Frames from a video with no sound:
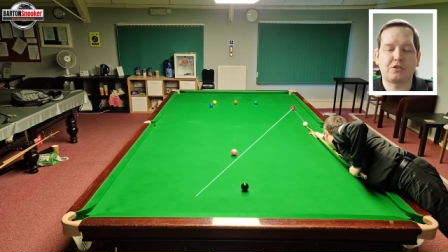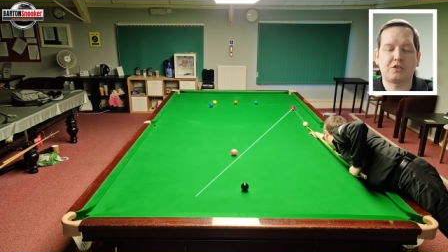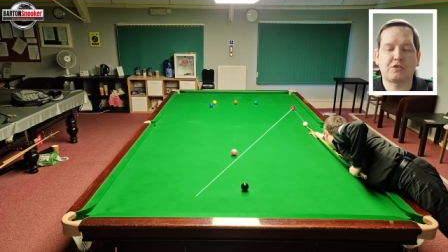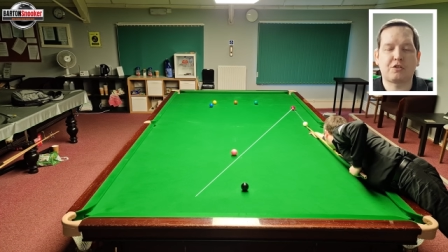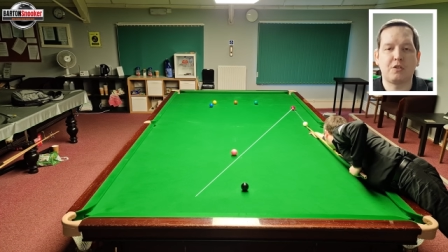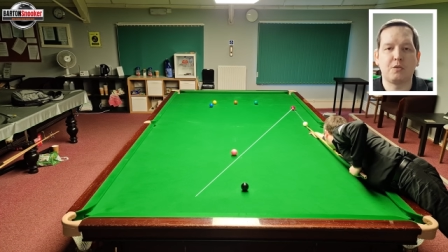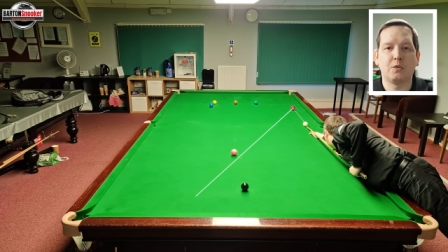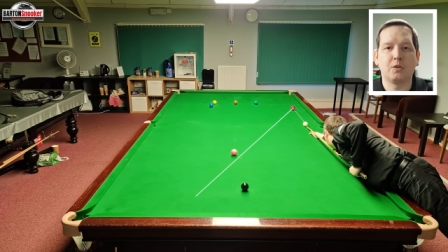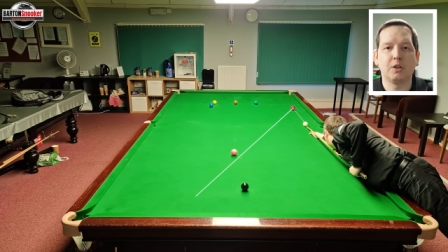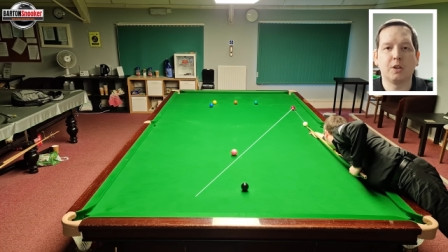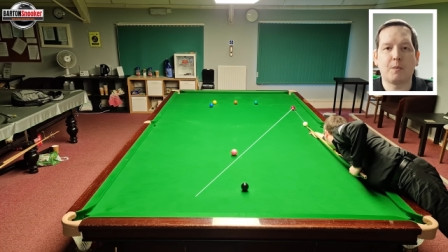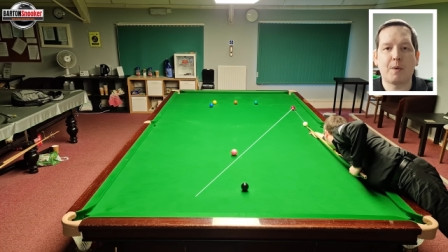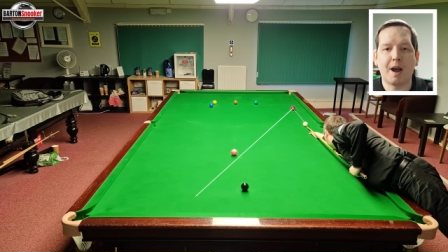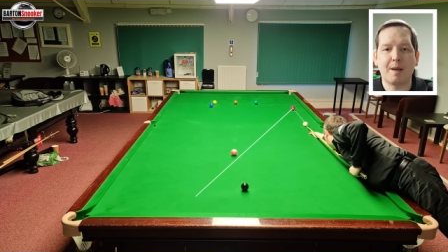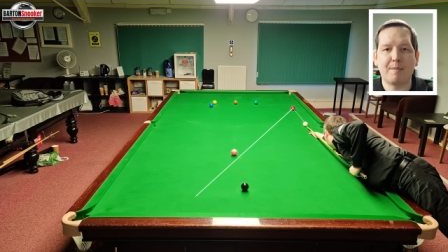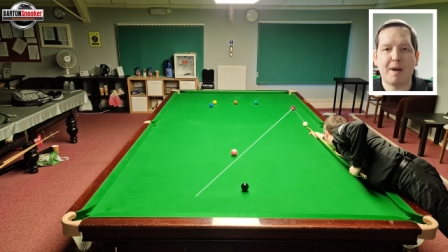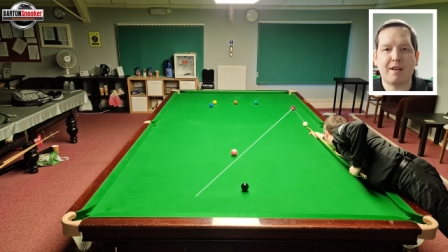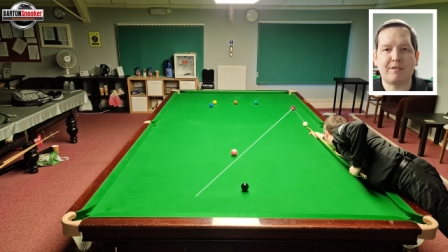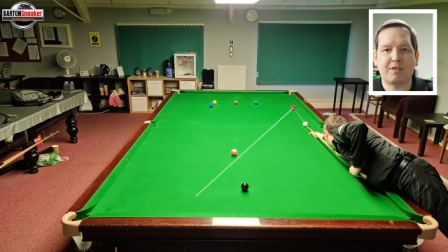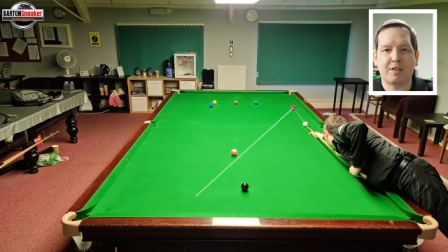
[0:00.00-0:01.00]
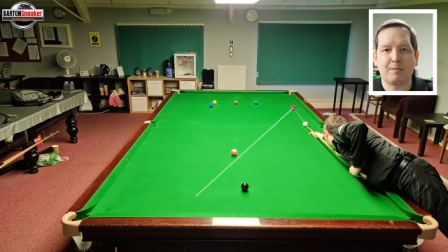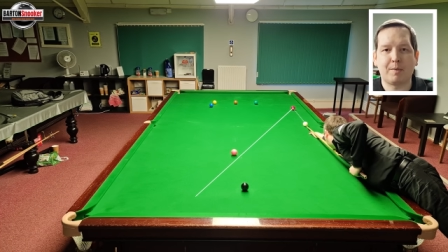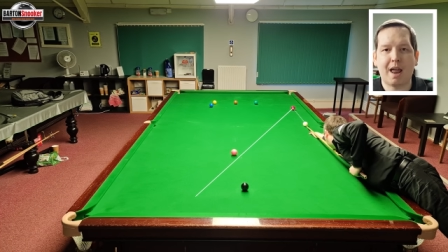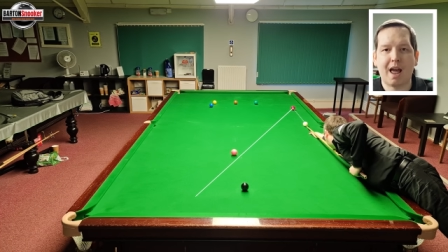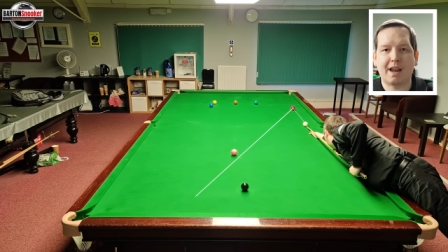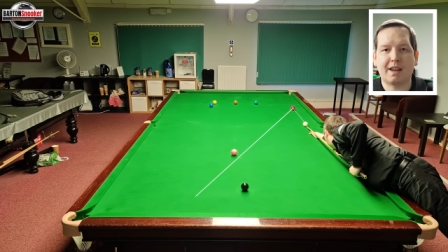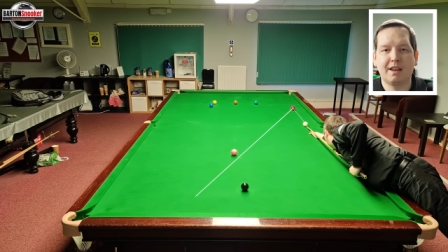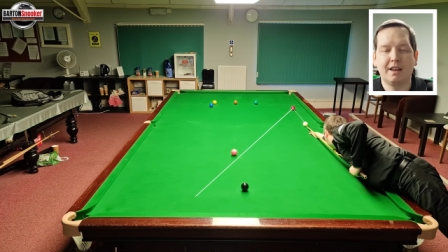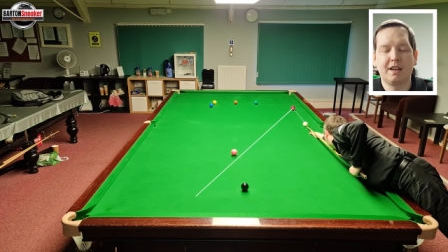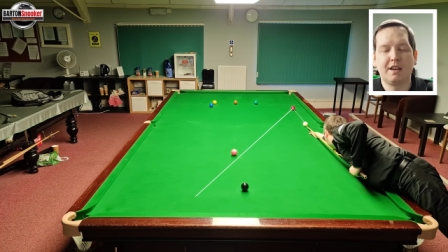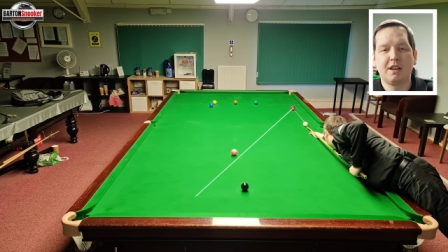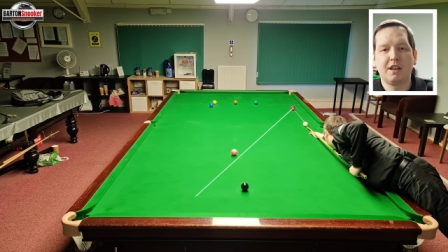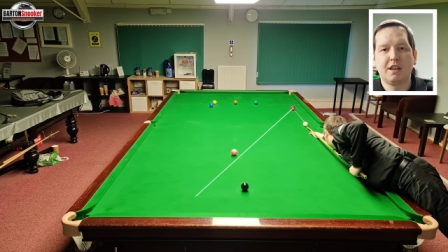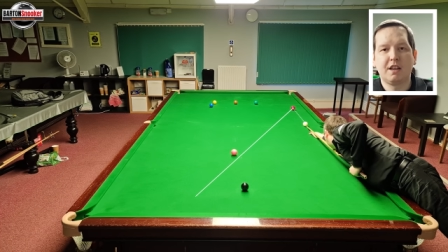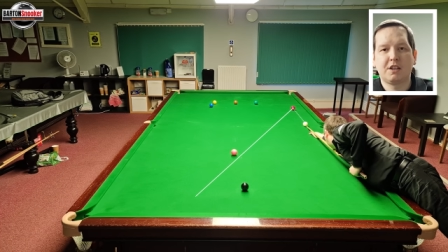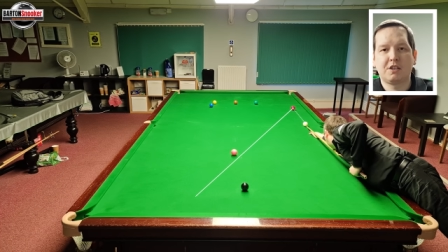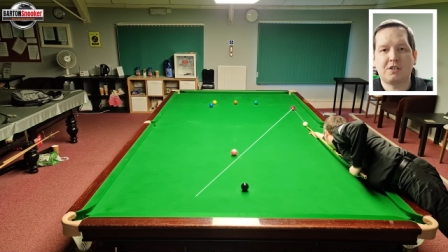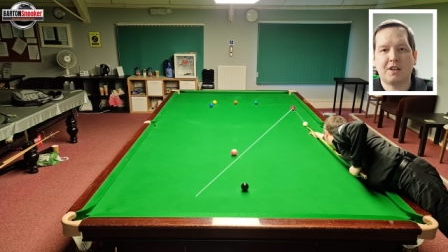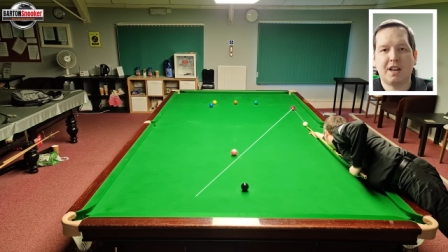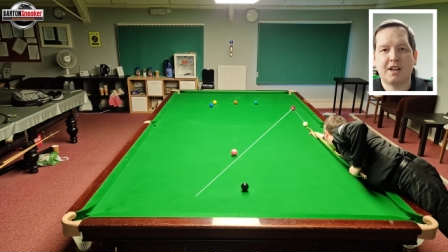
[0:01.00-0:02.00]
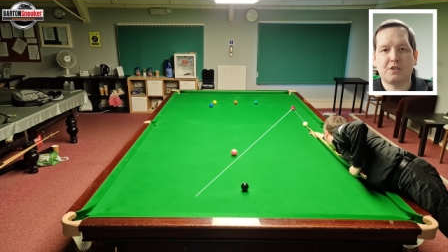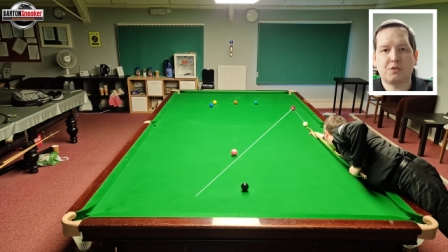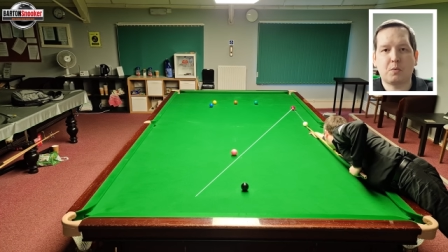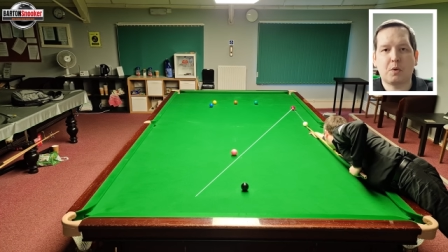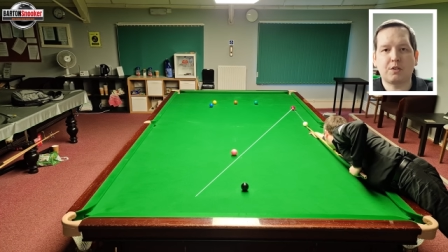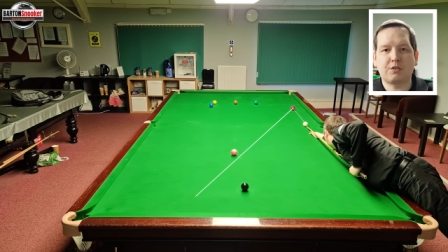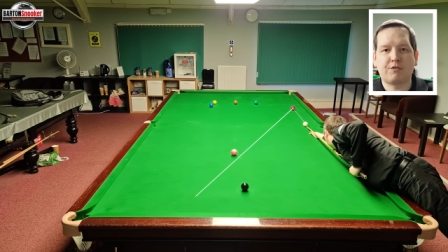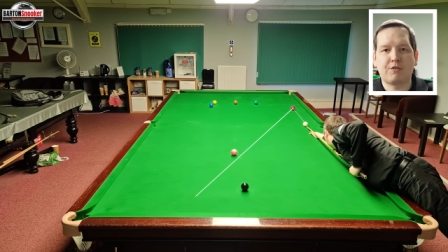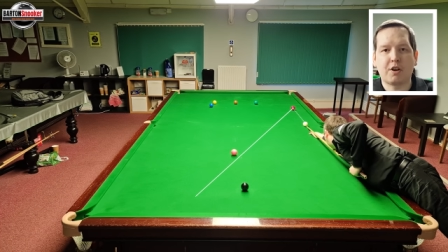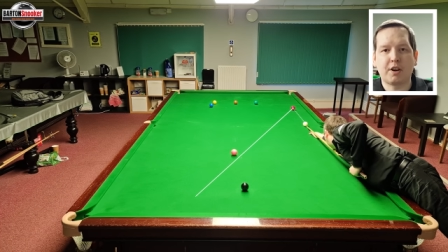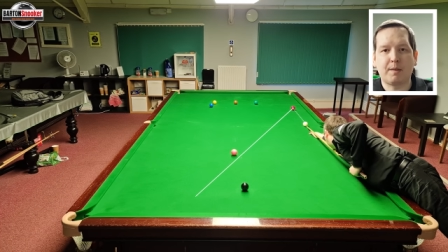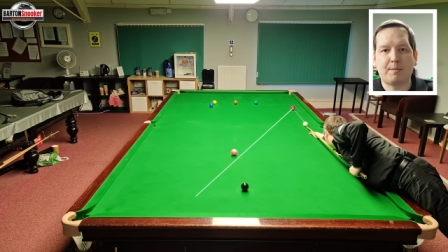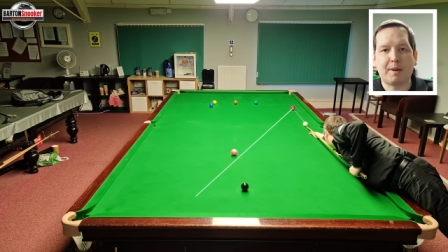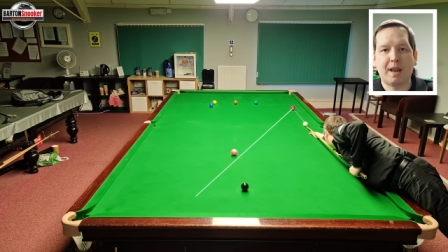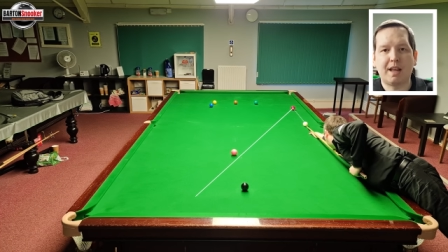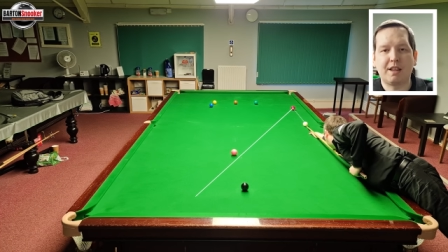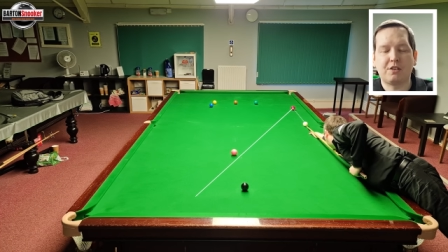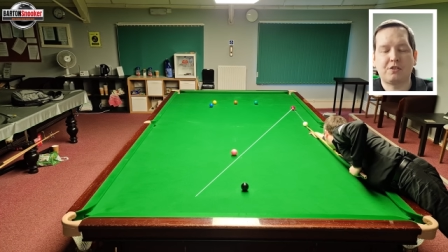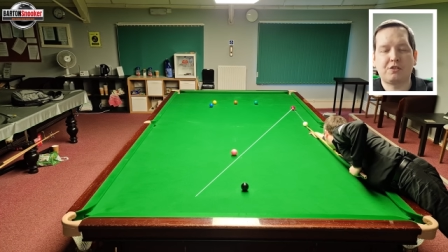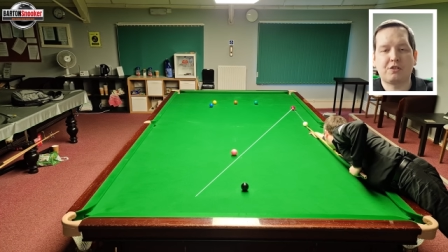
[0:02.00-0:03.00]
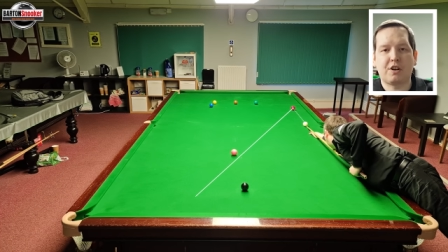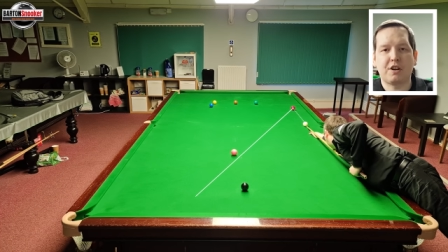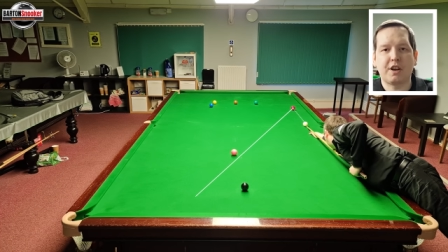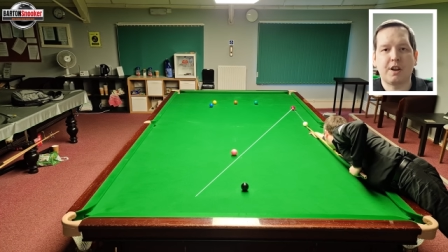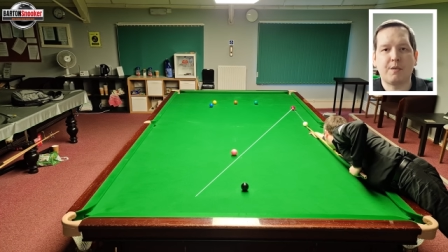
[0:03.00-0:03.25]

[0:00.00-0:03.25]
screw all the way back for the black. So let's watch Ronnie play this shot.